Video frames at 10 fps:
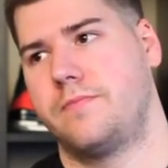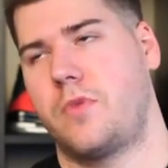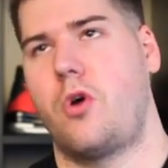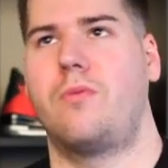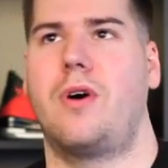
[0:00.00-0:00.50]

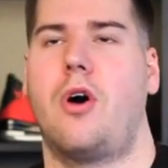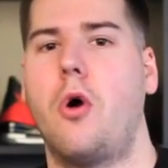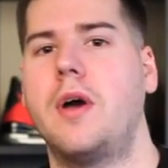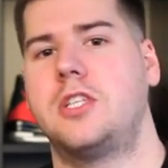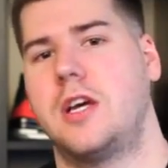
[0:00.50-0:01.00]

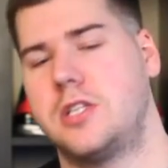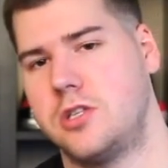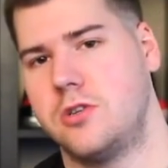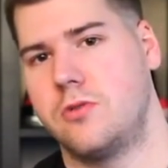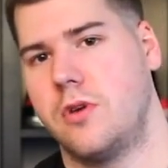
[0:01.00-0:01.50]

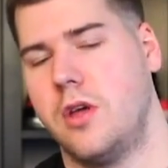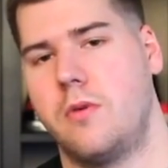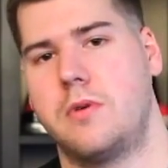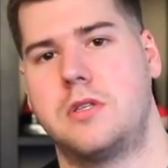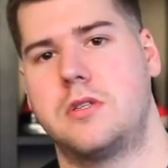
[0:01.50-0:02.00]
OHSU,
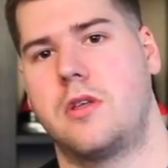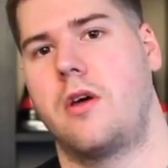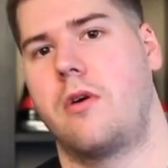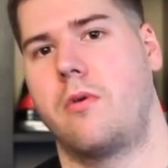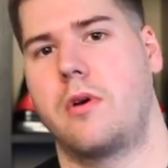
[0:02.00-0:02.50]
which is
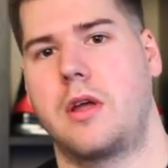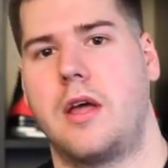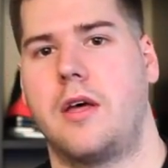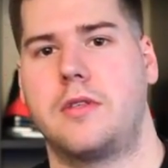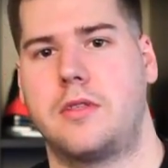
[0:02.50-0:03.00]
the Oregon
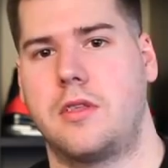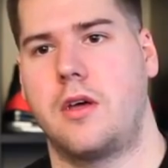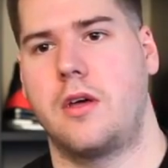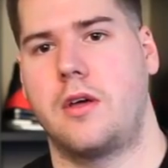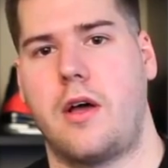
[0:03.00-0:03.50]
Health
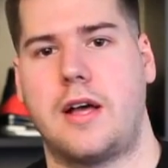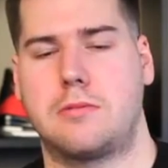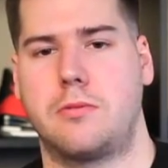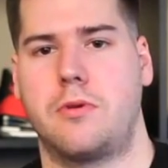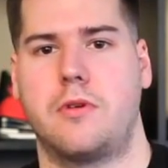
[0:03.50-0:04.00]

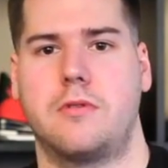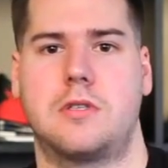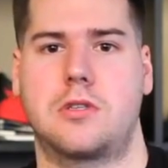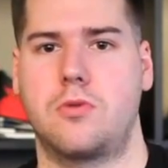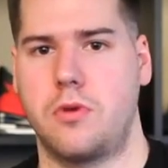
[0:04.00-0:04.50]
Hospital
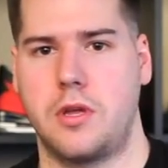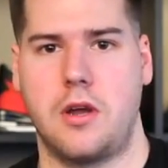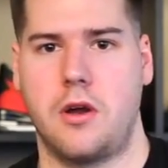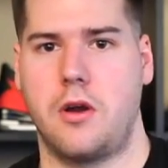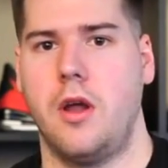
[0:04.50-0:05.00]
School
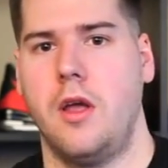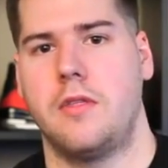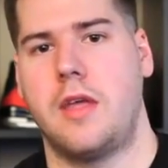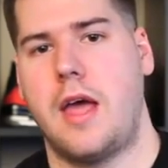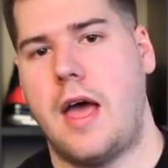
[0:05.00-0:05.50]
here,
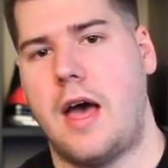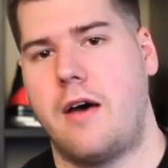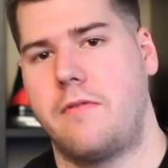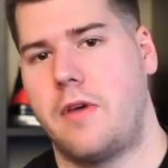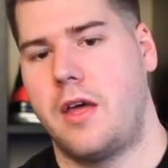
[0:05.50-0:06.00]
they
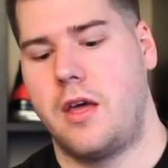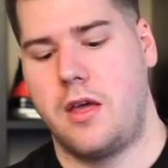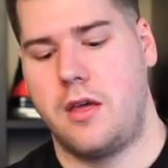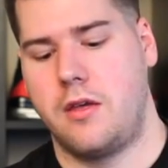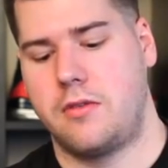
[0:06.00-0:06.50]
have
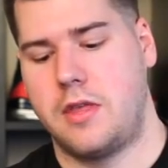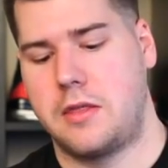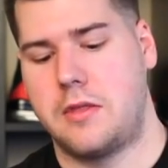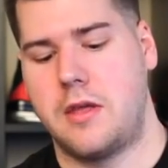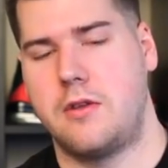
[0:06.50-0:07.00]
a
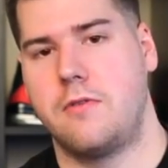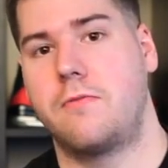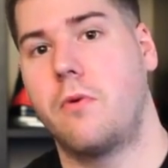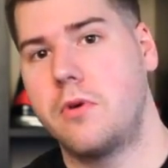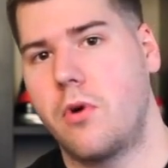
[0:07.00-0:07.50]
thing that they do
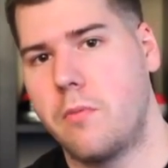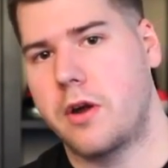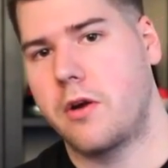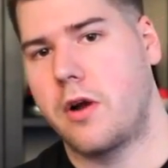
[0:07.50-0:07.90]
for Doernbecher